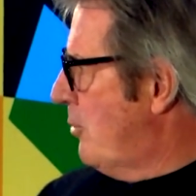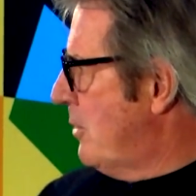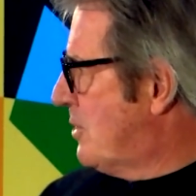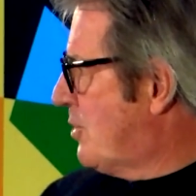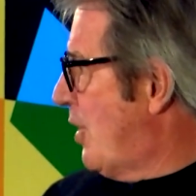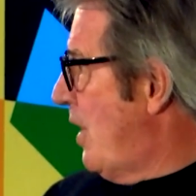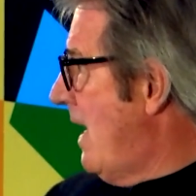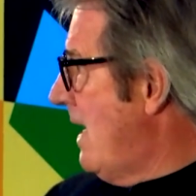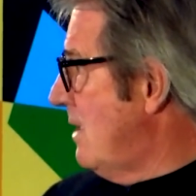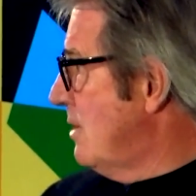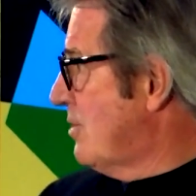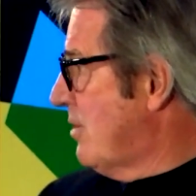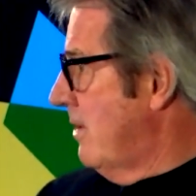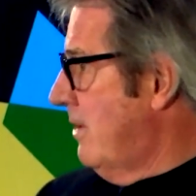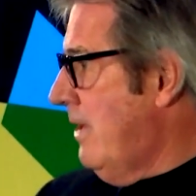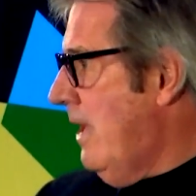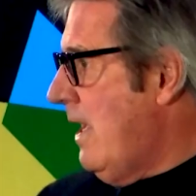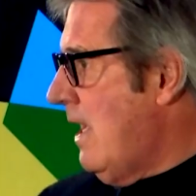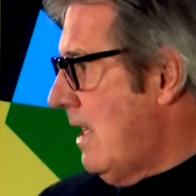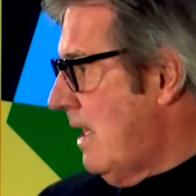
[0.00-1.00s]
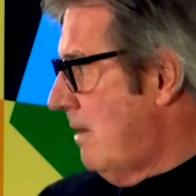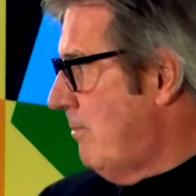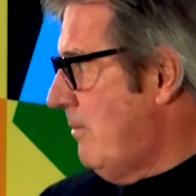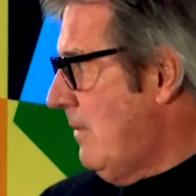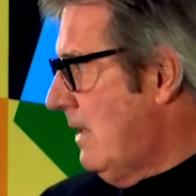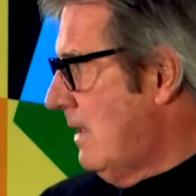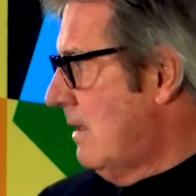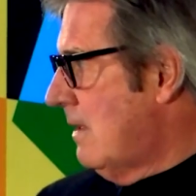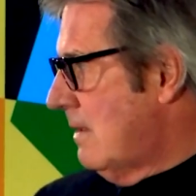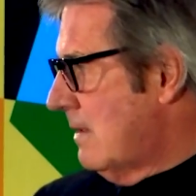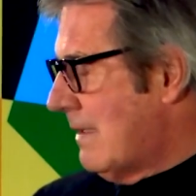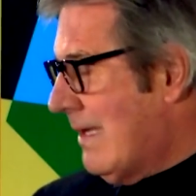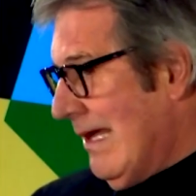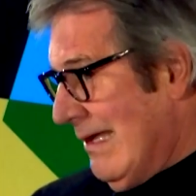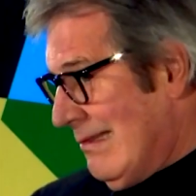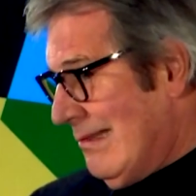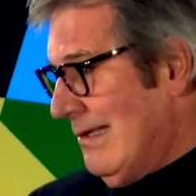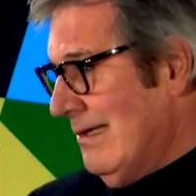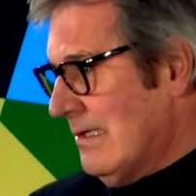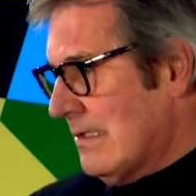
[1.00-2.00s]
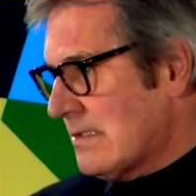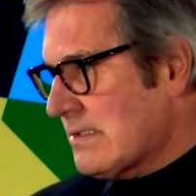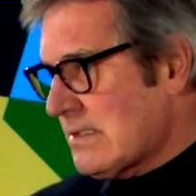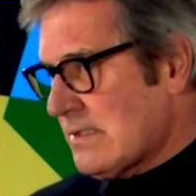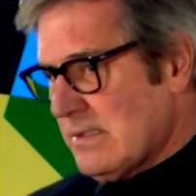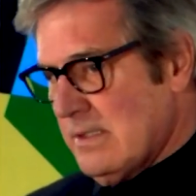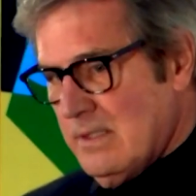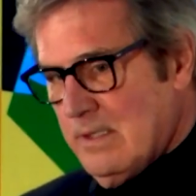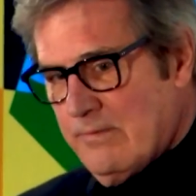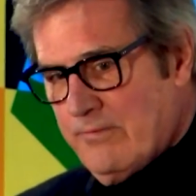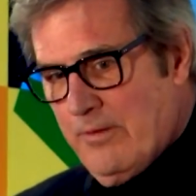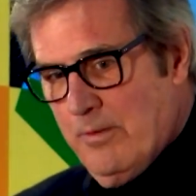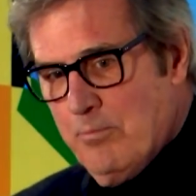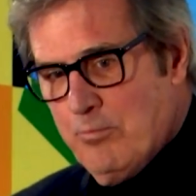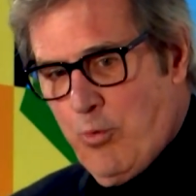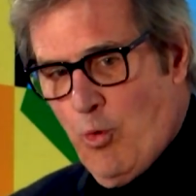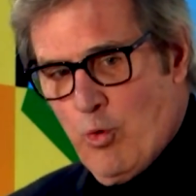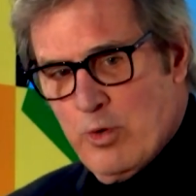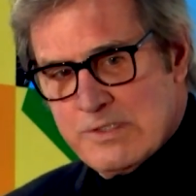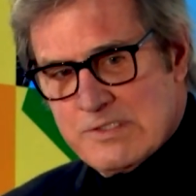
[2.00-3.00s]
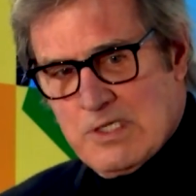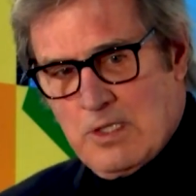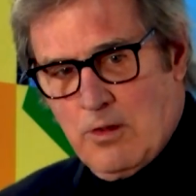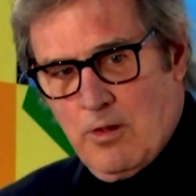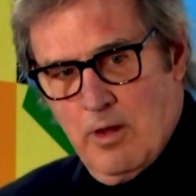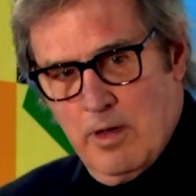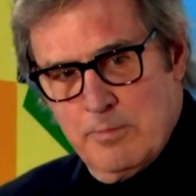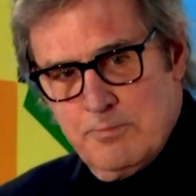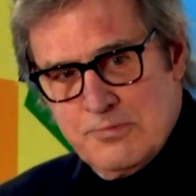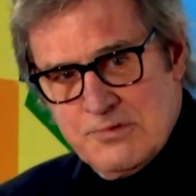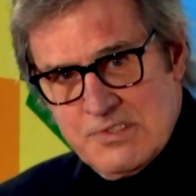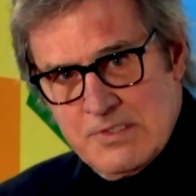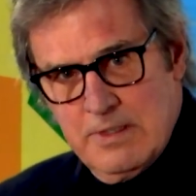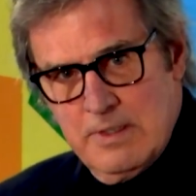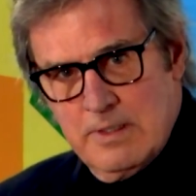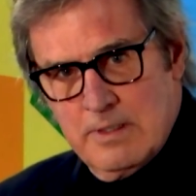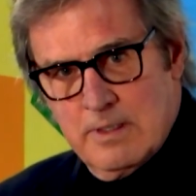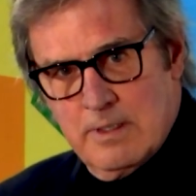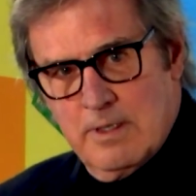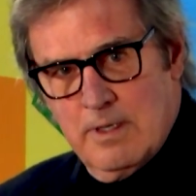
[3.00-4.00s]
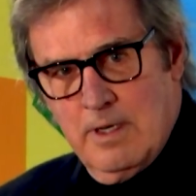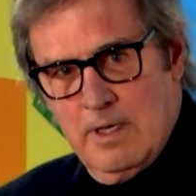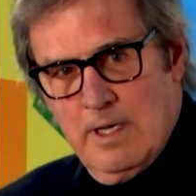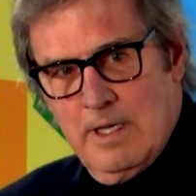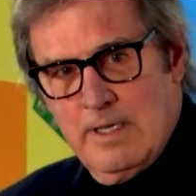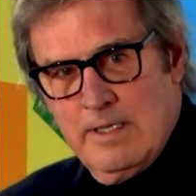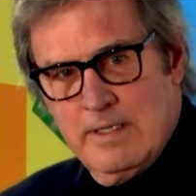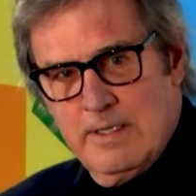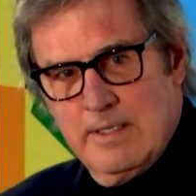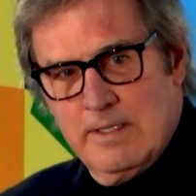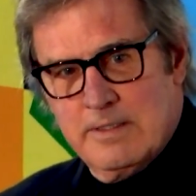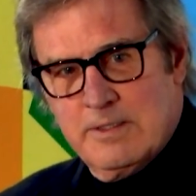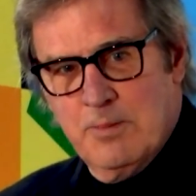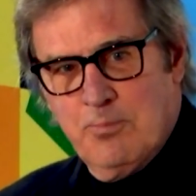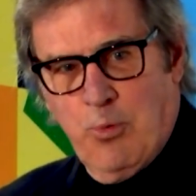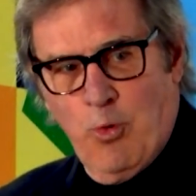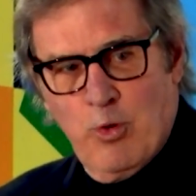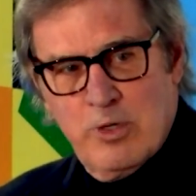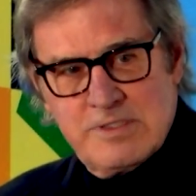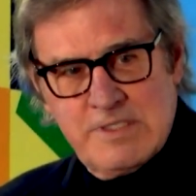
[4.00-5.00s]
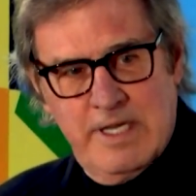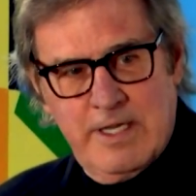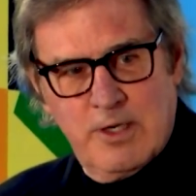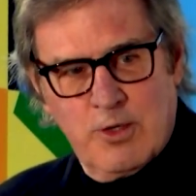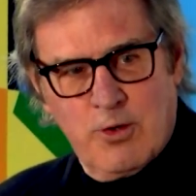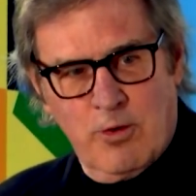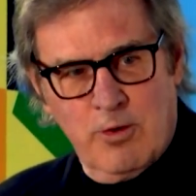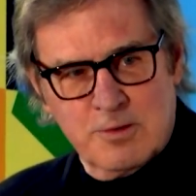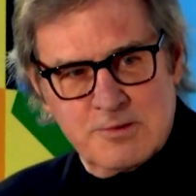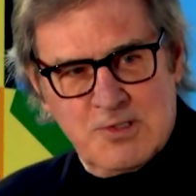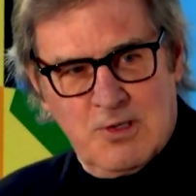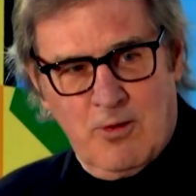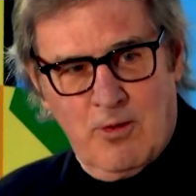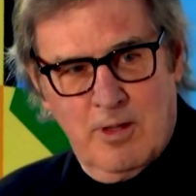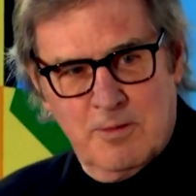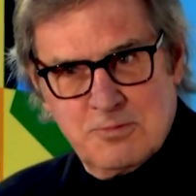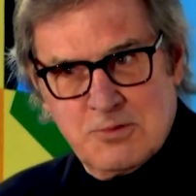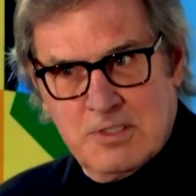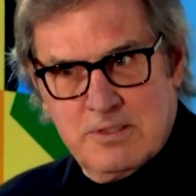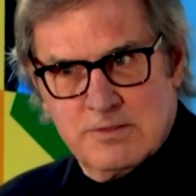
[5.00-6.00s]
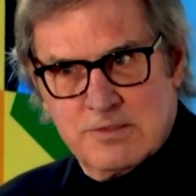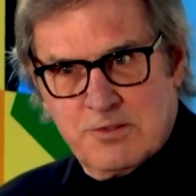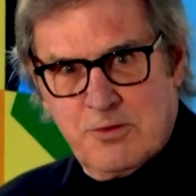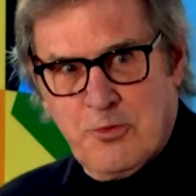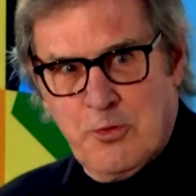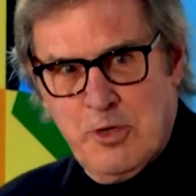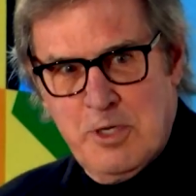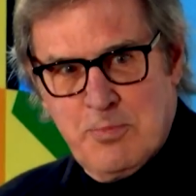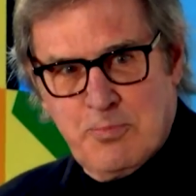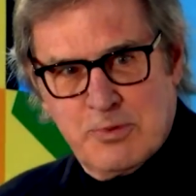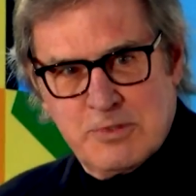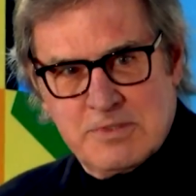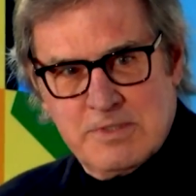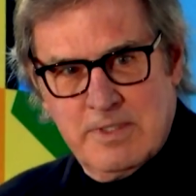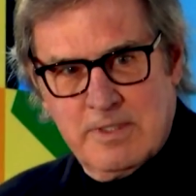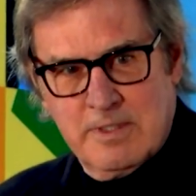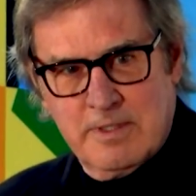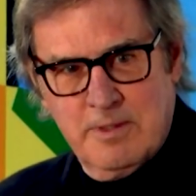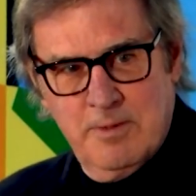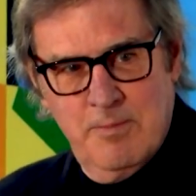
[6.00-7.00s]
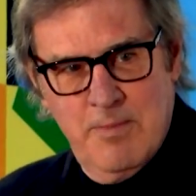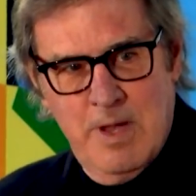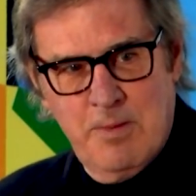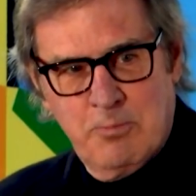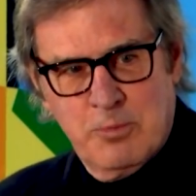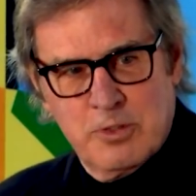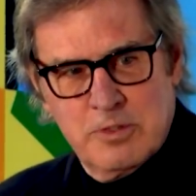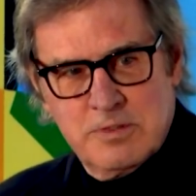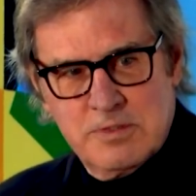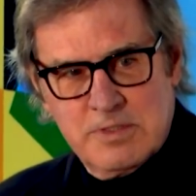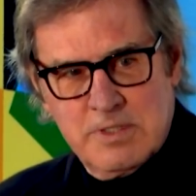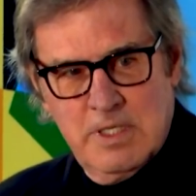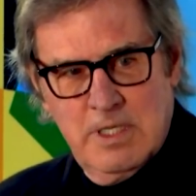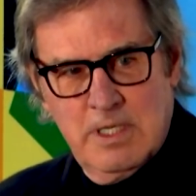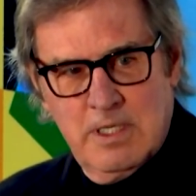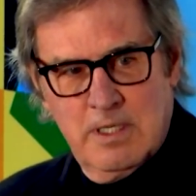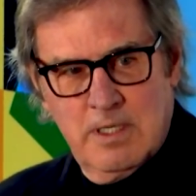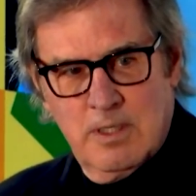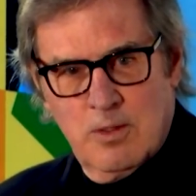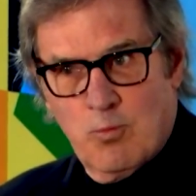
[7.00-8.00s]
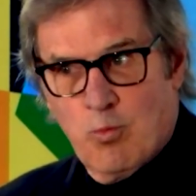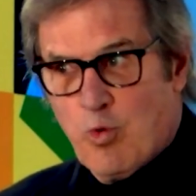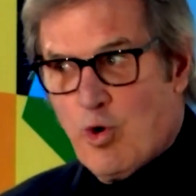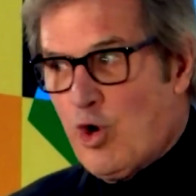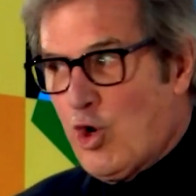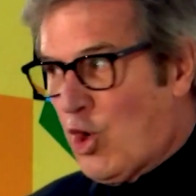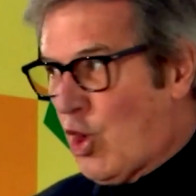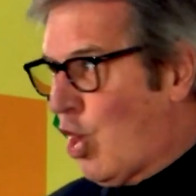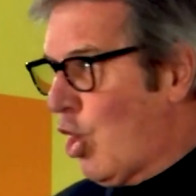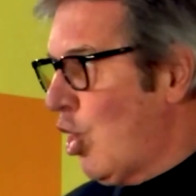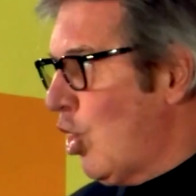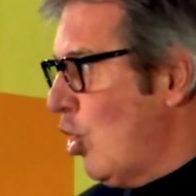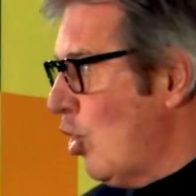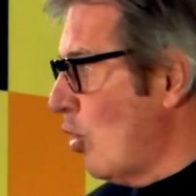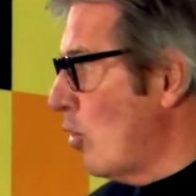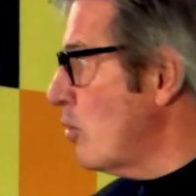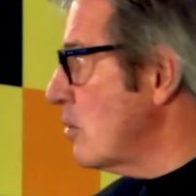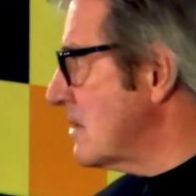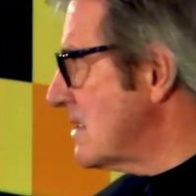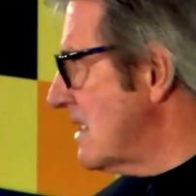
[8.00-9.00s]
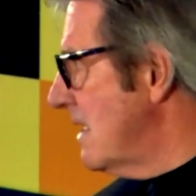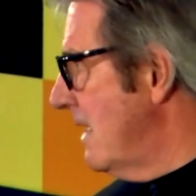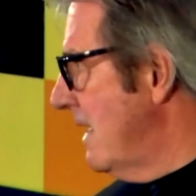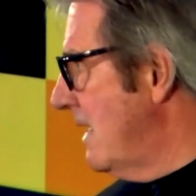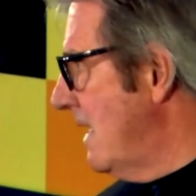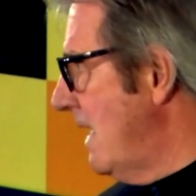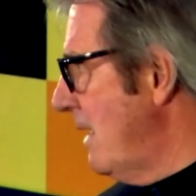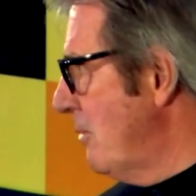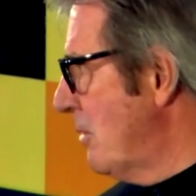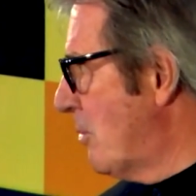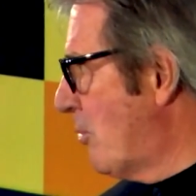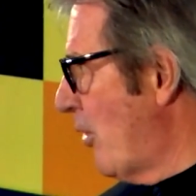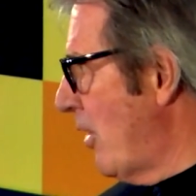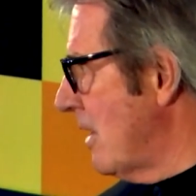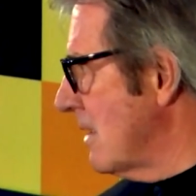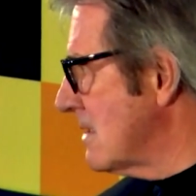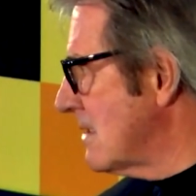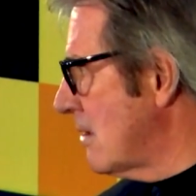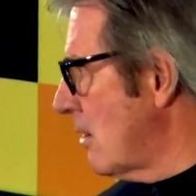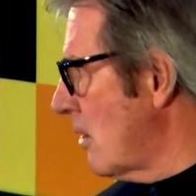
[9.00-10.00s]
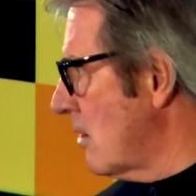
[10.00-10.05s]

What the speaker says: We changed the name, get this, from Boys Clubs to Boys and Girls Clubs, because 30% of the members were girls, and he would bring his